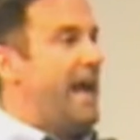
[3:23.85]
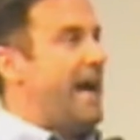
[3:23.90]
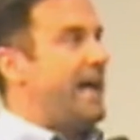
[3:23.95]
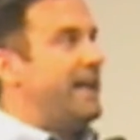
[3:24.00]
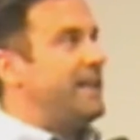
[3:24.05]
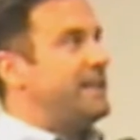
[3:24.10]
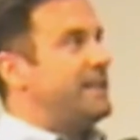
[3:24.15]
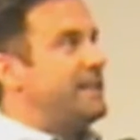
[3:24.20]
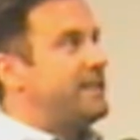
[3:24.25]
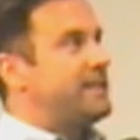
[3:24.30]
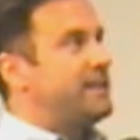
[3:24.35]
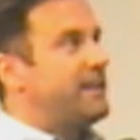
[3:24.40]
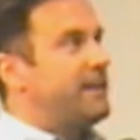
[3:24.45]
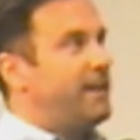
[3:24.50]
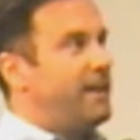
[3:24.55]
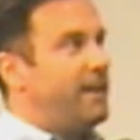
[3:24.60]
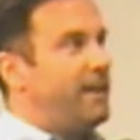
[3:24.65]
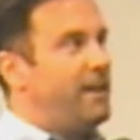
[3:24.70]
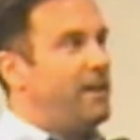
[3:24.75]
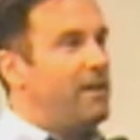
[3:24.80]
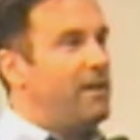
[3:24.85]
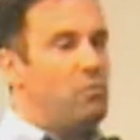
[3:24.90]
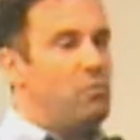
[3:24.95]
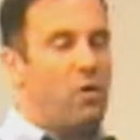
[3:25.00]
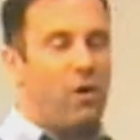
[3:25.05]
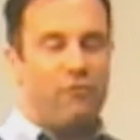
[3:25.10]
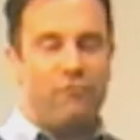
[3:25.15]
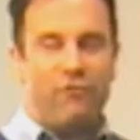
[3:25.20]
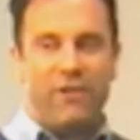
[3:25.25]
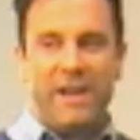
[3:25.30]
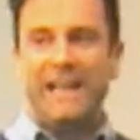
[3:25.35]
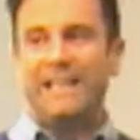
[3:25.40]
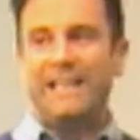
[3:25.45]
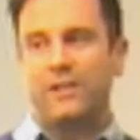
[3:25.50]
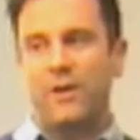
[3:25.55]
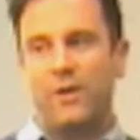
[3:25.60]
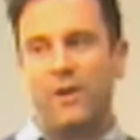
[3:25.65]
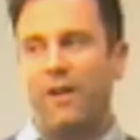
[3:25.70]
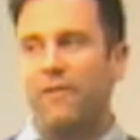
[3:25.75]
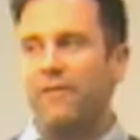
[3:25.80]
And what really
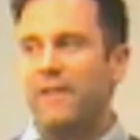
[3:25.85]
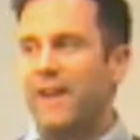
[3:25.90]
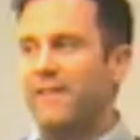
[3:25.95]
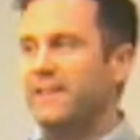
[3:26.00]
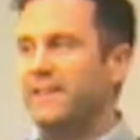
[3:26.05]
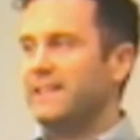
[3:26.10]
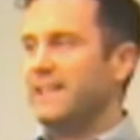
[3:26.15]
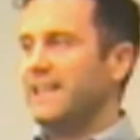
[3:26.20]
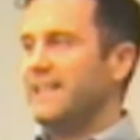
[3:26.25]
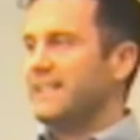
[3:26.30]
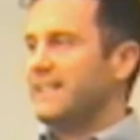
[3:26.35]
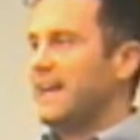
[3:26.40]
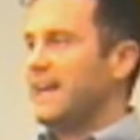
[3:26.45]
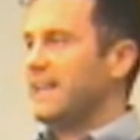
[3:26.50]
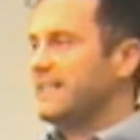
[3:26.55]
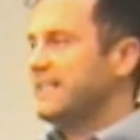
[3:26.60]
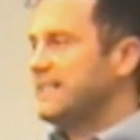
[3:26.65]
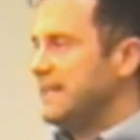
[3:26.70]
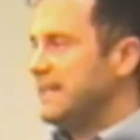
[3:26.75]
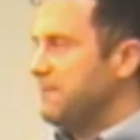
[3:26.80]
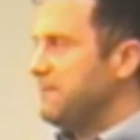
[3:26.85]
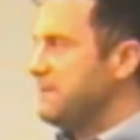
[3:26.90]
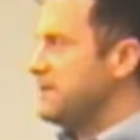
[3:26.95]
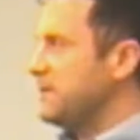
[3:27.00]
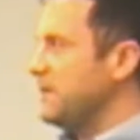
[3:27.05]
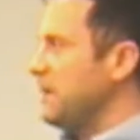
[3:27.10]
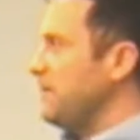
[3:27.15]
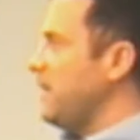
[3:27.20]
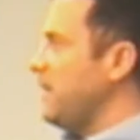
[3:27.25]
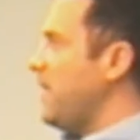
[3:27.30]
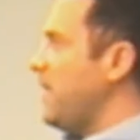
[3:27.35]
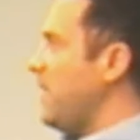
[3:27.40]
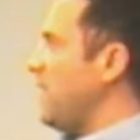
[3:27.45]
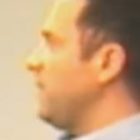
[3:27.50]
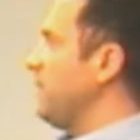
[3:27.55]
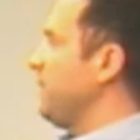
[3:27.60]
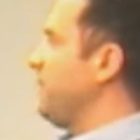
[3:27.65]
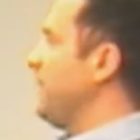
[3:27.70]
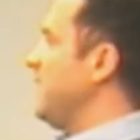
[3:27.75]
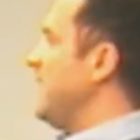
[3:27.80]
is going on there is, is that symptom
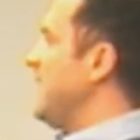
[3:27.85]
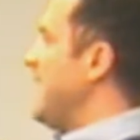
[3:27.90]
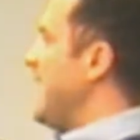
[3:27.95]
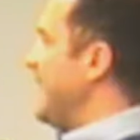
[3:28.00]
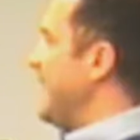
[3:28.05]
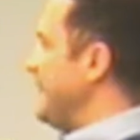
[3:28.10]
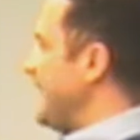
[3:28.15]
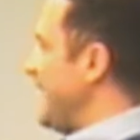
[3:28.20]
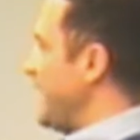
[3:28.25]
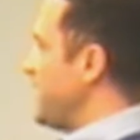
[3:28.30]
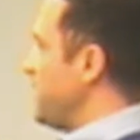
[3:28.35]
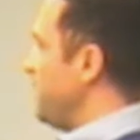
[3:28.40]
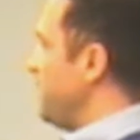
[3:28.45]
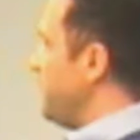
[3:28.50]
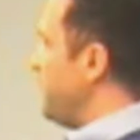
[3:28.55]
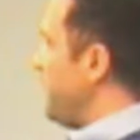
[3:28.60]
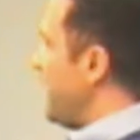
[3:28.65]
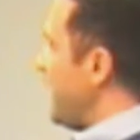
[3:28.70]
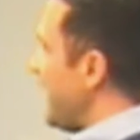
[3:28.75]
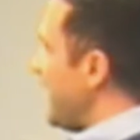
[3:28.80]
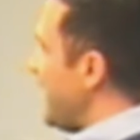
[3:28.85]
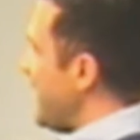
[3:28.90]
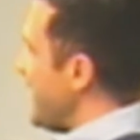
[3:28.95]
of a lack of